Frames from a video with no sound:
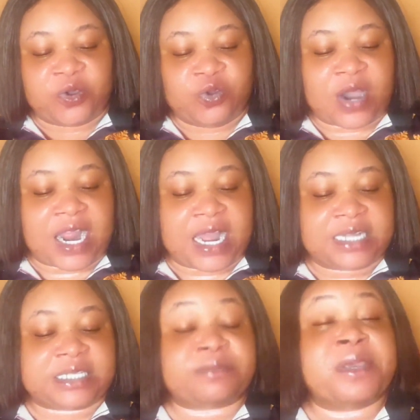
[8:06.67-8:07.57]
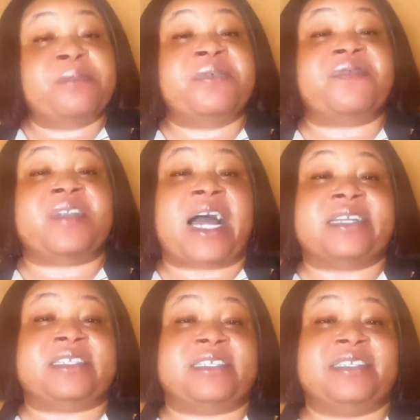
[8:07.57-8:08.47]
your account may be
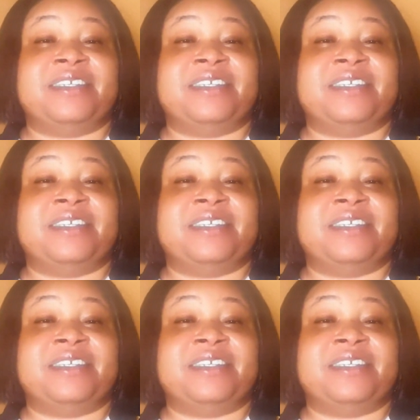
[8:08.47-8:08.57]
flagged.